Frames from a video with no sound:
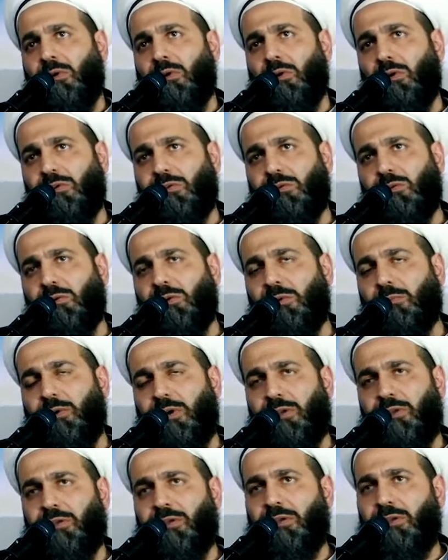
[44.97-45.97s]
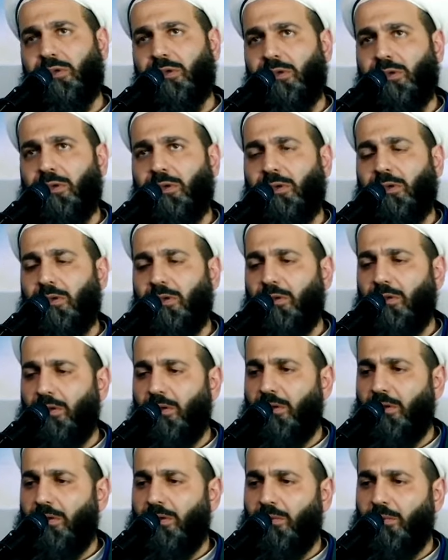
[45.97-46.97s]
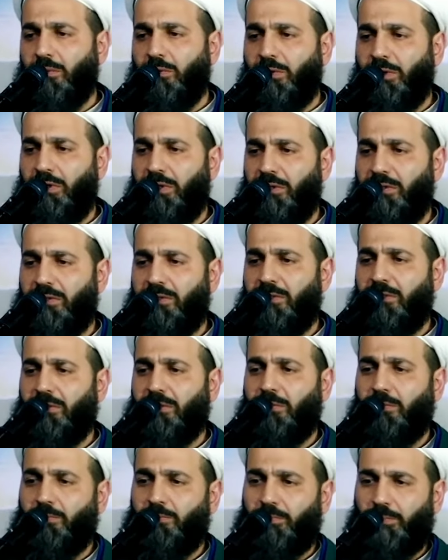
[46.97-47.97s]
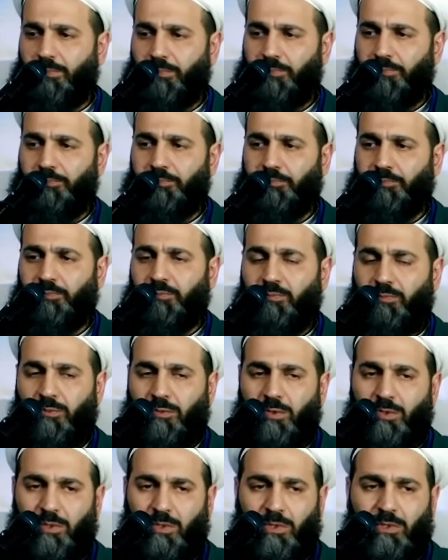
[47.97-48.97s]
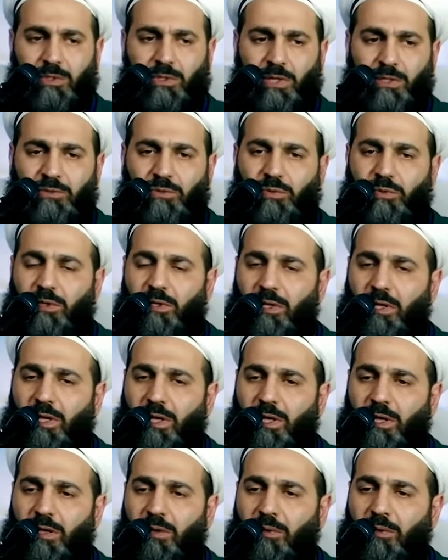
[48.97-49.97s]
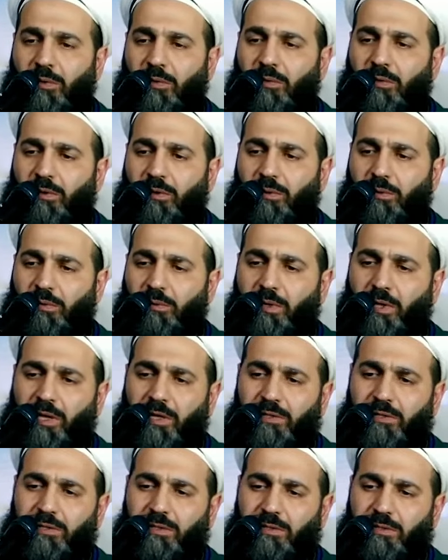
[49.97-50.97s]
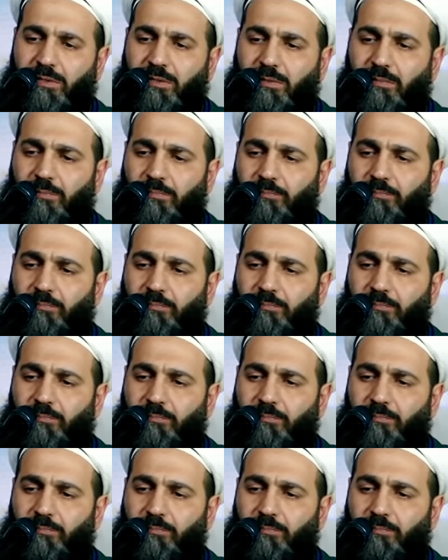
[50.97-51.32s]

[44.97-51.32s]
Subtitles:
also reminding the murids not to rely on their own actions.